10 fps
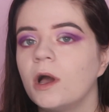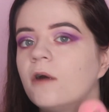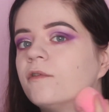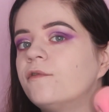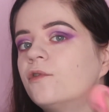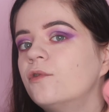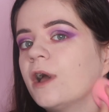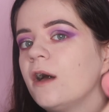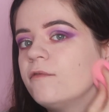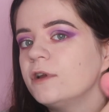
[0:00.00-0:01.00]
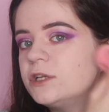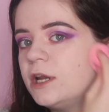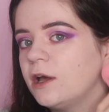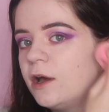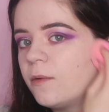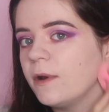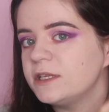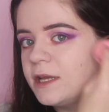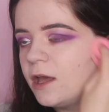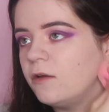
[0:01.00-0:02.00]
of a full coverage look,
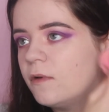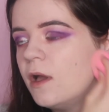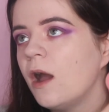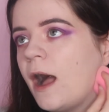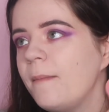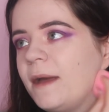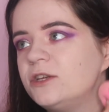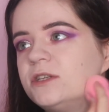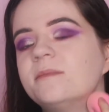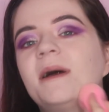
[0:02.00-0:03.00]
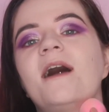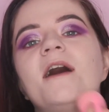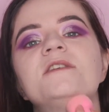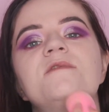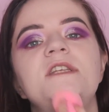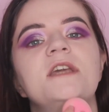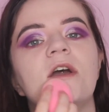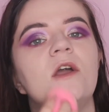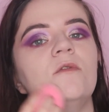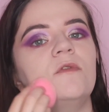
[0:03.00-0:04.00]
whereas I know I mentioned in my last
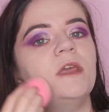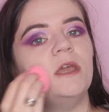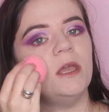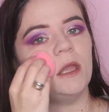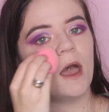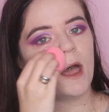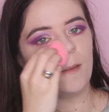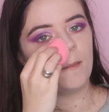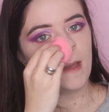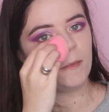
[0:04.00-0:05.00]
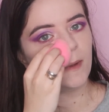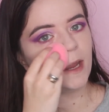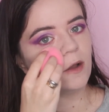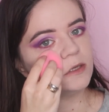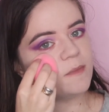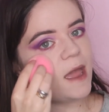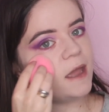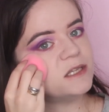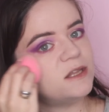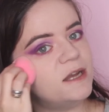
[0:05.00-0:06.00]
video the MUA
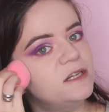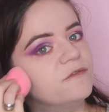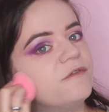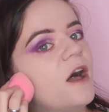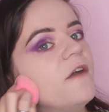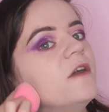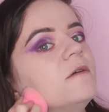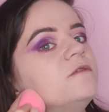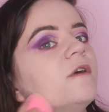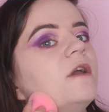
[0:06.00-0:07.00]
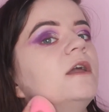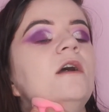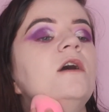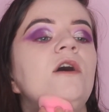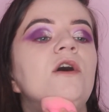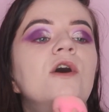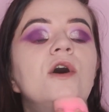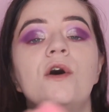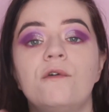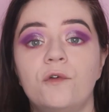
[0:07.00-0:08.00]
Cosmetics that I didn't find that it was very
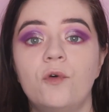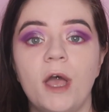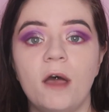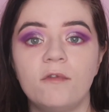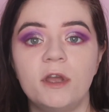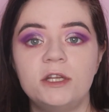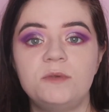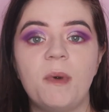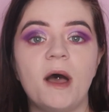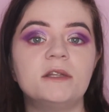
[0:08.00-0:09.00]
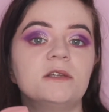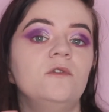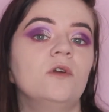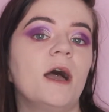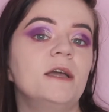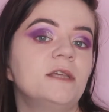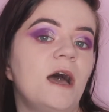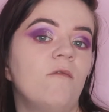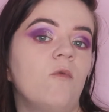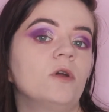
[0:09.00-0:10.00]
full coverage. But if you guys
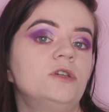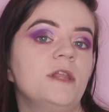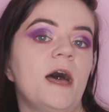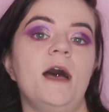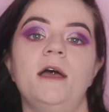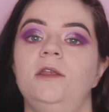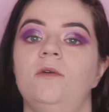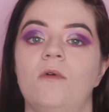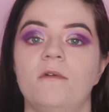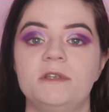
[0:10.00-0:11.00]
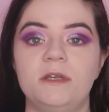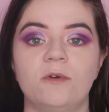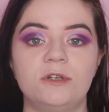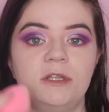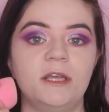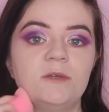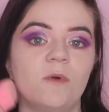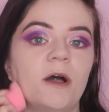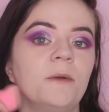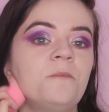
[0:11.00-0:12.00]
have watched that and you're obviously watching this
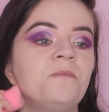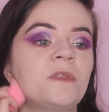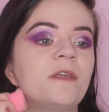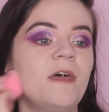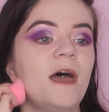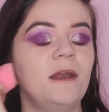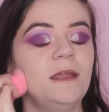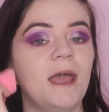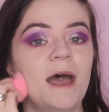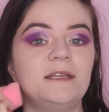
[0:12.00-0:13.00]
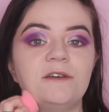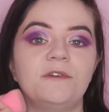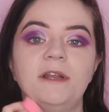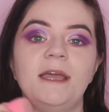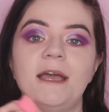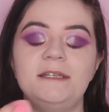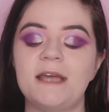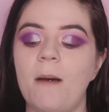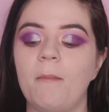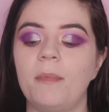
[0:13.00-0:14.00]
one, then yeah, definitely a
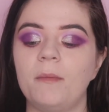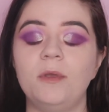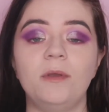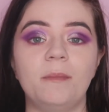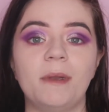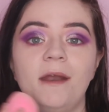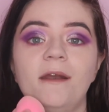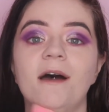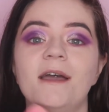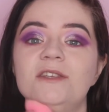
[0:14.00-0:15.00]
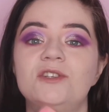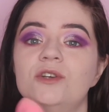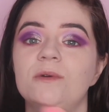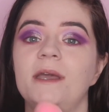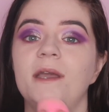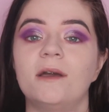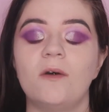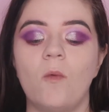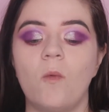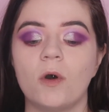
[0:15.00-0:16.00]
damp beauty blender is doing
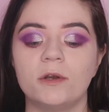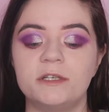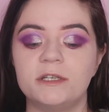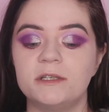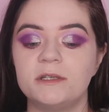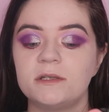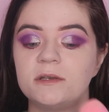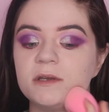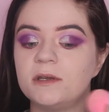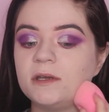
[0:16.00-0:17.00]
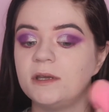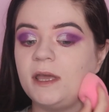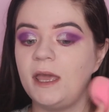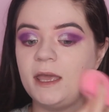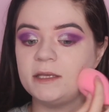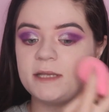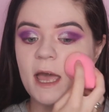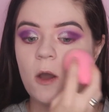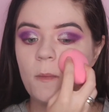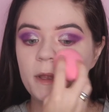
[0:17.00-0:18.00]
wonders. It is
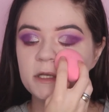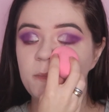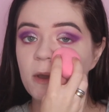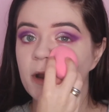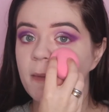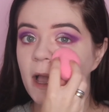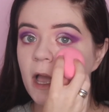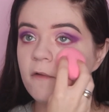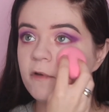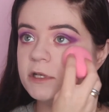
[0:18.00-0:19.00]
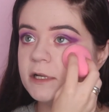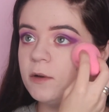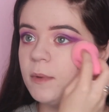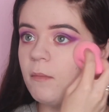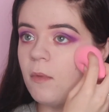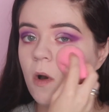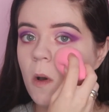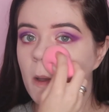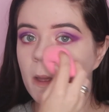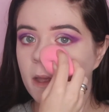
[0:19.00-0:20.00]
helping to build up that coverage a little bit
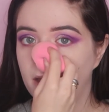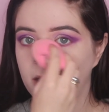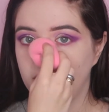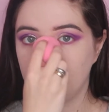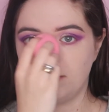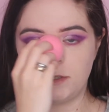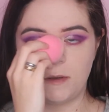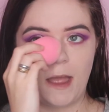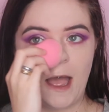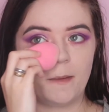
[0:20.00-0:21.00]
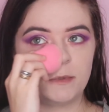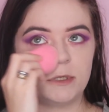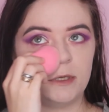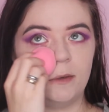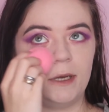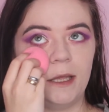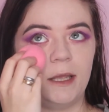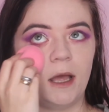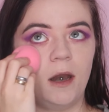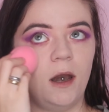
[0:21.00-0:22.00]
more. So I
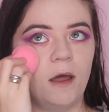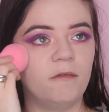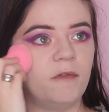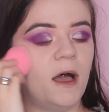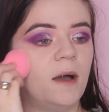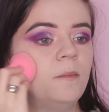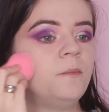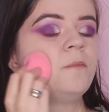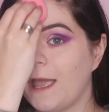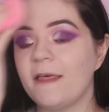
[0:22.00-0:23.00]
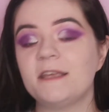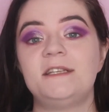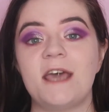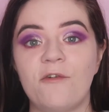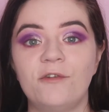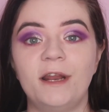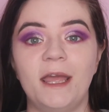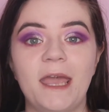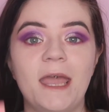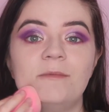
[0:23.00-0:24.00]
absolutely love that. Okay, that's
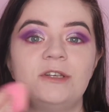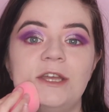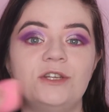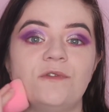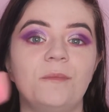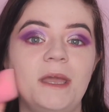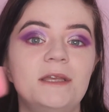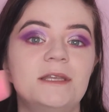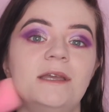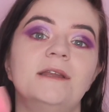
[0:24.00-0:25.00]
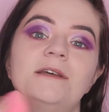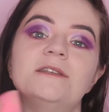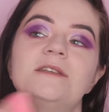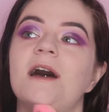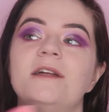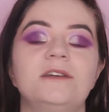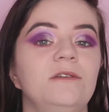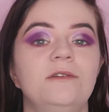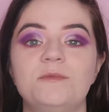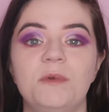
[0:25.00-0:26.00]
definitely a game changer for me, seeing as I
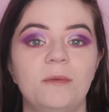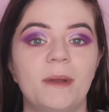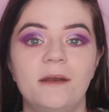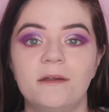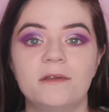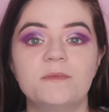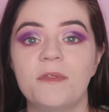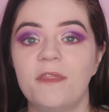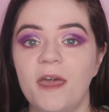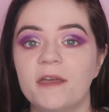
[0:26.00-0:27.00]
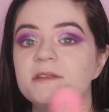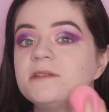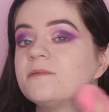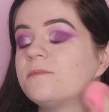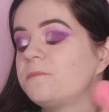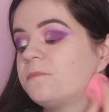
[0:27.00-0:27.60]
don't use beauty blenders, but this,